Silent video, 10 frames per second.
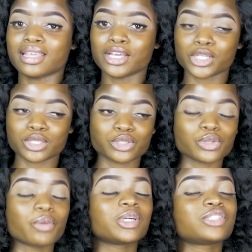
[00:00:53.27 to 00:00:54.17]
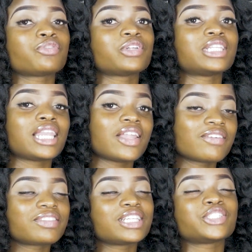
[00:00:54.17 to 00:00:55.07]
thank you so much for the
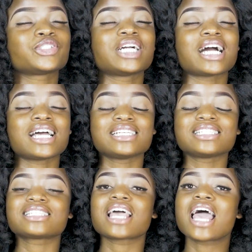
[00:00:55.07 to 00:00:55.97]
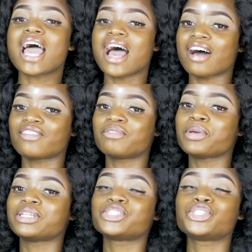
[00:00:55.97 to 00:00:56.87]
love that you guys have
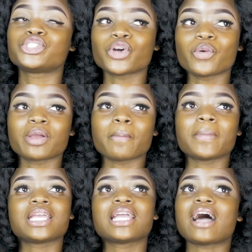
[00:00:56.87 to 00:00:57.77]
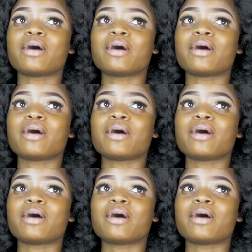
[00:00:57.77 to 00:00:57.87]
been showing me.